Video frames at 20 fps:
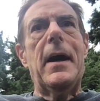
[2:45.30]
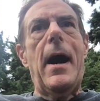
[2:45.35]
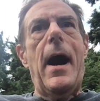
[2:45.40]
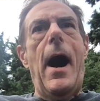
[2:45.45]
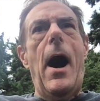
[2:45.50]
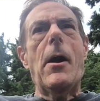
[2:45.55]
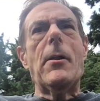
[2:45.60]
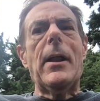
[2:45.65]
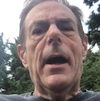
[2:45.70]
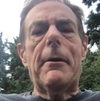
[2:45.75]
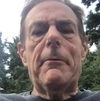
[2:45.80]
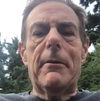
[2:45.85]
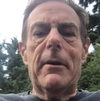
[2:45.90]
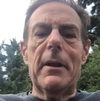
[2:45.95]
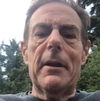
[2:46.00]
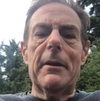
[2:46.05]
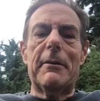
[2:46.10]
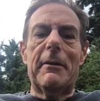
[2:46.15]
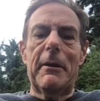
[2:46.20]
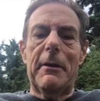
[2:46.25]
all I
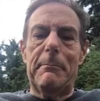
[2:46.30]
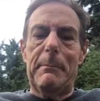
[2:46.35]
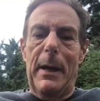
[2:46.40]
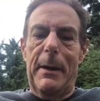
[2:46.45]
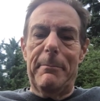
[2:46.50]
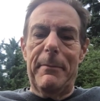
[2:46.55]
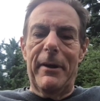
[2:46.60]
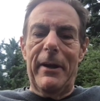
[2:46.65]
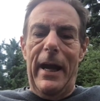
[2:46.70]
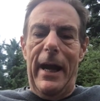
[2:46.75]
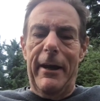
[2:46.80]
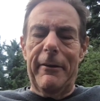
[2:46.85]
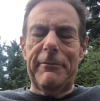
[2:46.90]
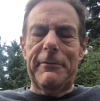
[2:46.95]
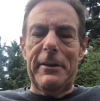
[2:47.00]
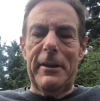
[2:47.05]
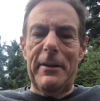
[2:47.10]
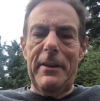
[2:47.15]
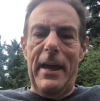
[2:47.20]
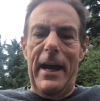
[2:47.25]
really remember
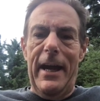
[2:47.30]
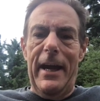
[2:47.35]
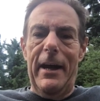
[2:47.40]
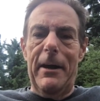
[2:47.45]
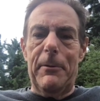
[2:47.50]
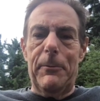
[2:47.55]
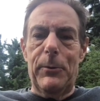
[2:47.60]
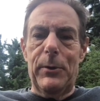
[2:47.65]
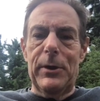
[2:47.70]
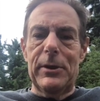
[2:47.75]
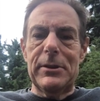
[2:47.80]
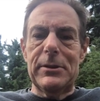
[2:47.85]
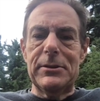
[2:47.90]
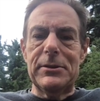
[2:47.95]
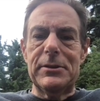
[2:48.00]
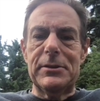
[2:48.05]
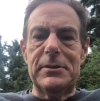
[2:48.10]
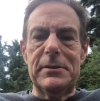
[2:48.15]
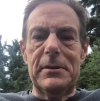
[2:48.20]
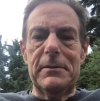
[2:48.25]
after that
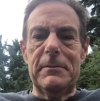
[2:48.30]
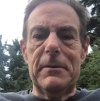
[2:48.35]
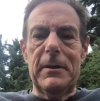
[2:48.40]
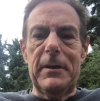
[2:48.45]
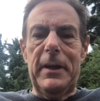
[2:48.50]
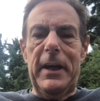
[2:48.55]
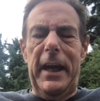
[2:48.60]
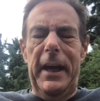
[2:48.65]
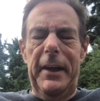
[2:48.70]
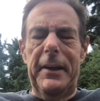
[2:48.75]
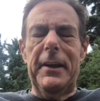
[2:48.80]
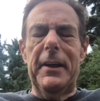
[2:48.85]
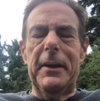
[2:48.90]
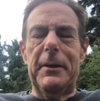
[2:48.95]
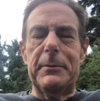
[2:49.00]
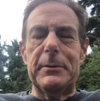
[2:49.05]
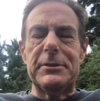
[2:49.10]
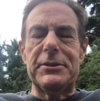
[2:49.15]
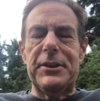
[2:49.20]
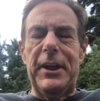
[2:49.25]
was Carrie
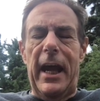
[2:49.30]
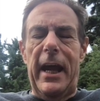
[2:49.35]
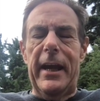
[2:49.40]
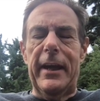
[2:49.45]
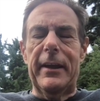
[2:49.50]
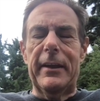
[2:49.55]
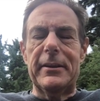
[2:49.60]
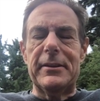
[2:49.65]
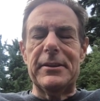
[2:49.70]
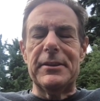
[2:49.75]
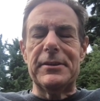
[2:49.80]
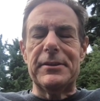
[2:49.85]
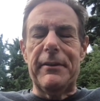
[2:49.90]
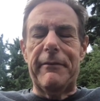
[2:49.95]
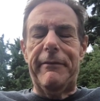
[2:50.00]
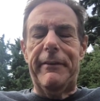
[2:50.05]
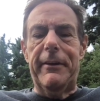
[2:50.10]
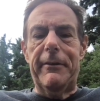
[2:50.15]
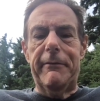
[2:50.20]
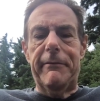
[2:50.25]
was standing just a
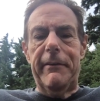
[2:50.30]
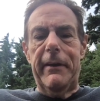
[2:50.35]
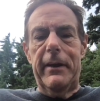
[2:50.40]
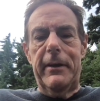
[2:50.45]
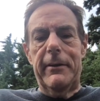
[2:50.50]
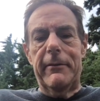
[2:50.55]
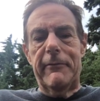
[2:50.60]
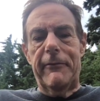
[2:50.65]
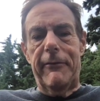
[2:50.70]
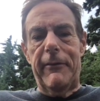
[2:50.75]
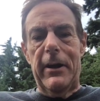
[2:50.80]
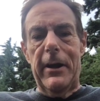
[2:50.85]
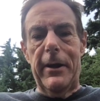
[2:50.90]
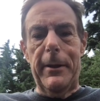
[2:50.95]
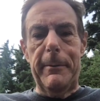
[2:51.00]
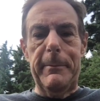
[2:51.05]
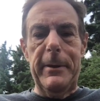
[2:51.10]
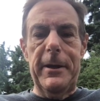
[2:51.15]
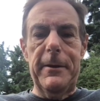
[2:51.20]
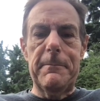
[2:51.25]
few feet in front
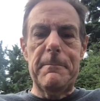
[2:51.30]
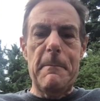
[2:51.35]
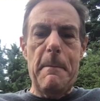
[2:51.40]
of me,